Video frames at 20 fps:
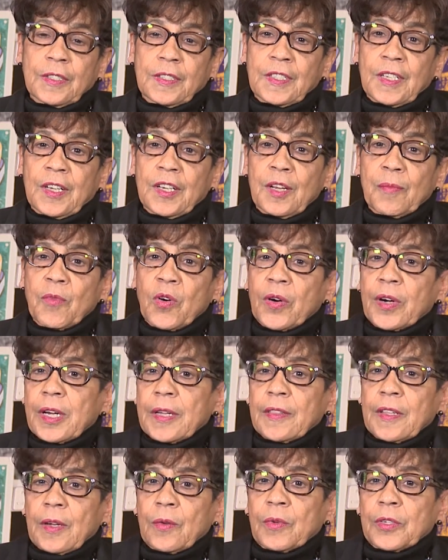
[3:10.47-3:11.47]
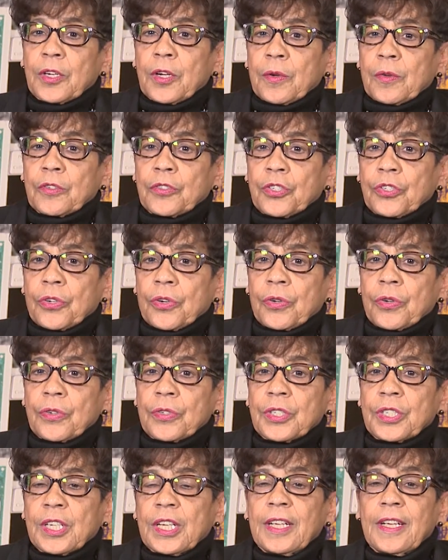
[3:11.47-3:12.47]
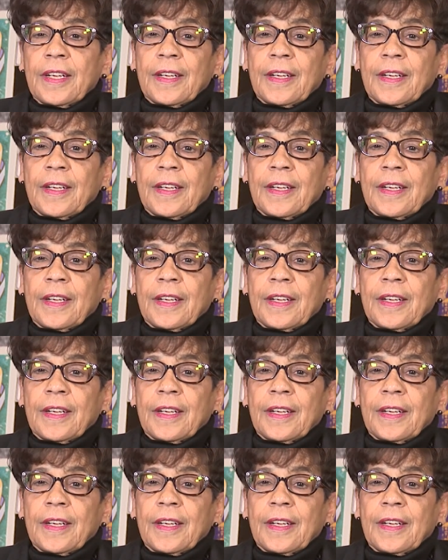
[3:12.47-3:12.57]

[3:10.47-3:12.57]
Sunday morning, they would go to church.